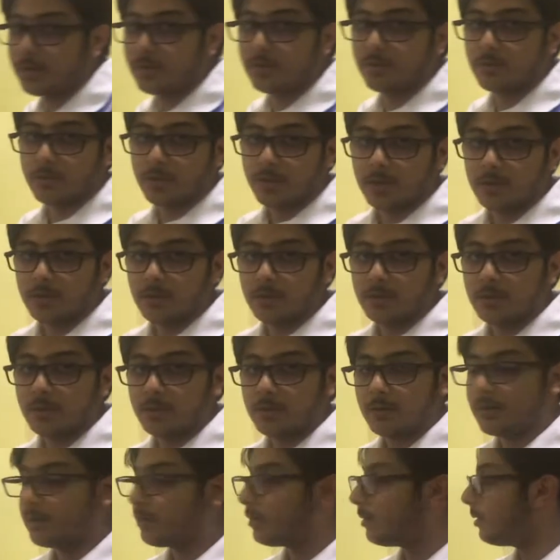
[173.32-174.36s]
3.
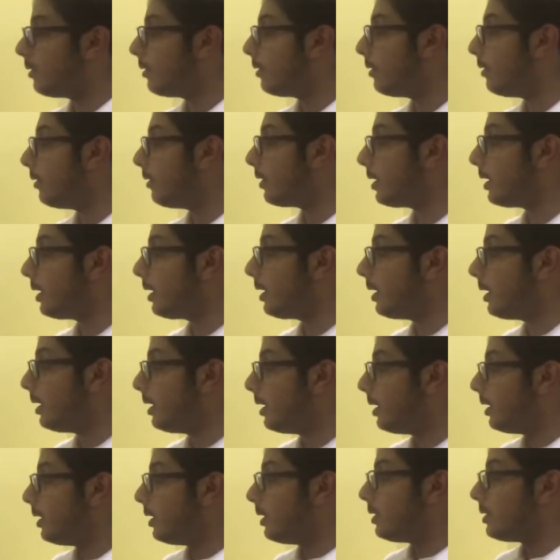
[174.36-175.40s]
Okay?
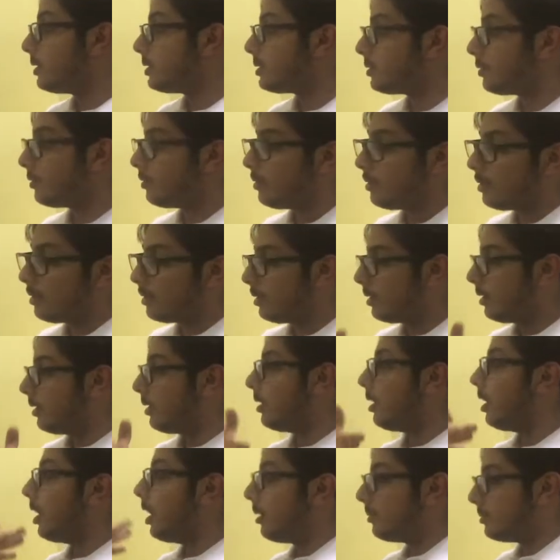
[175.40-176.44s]
So,
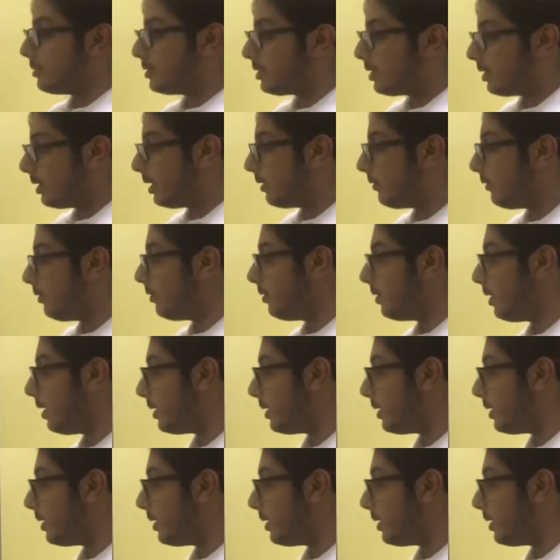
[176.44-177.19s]
I'm just going to give you the